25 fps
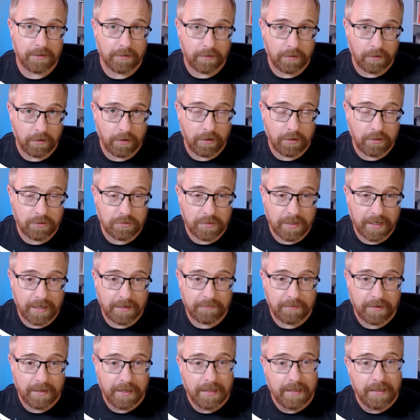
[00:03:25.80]
it on our hard
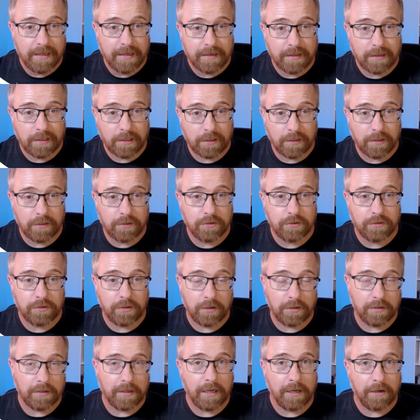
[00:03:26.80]
drive, click on
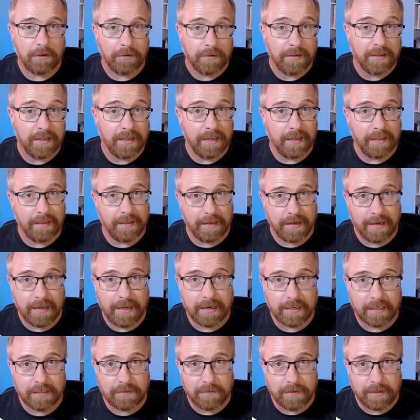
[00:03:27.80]
install now, and then
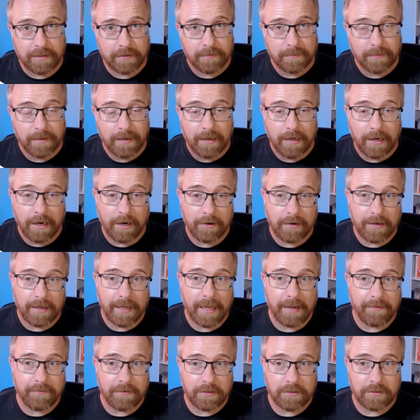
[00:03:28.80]
activate. I already
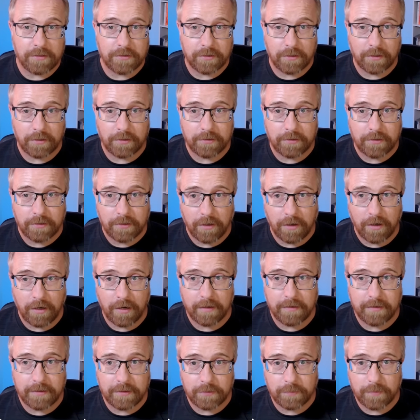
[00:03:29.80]
have it installed
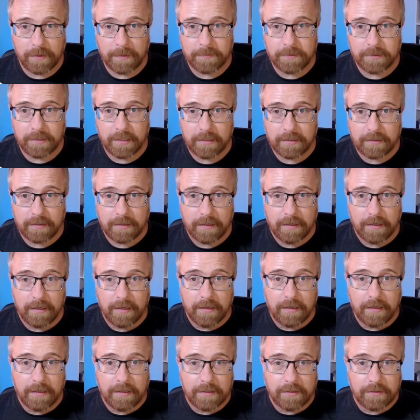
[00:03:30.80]
on this website,
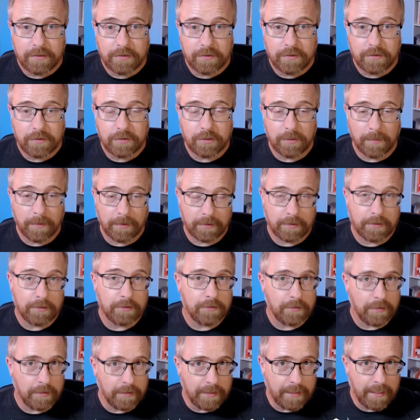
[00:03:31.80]
so I'm not gonna
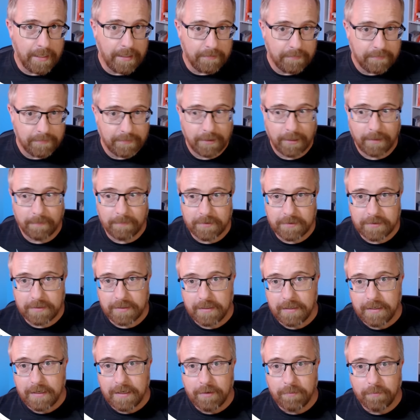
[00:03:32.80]
install it again,
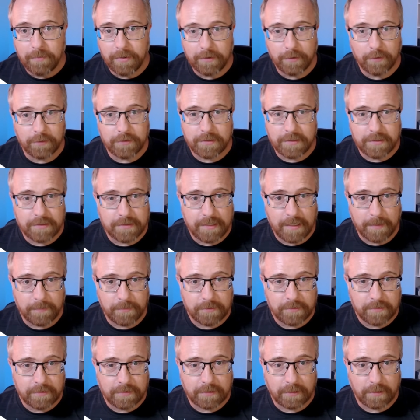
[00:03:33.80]
obviously, but those are the
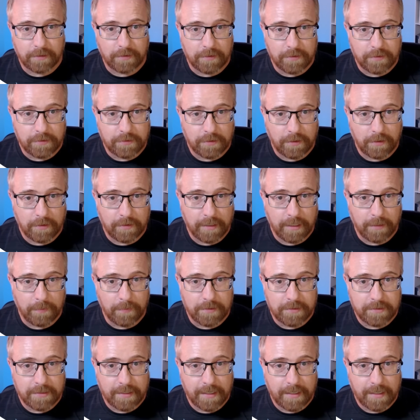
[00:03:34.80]
steps. Just click on install now once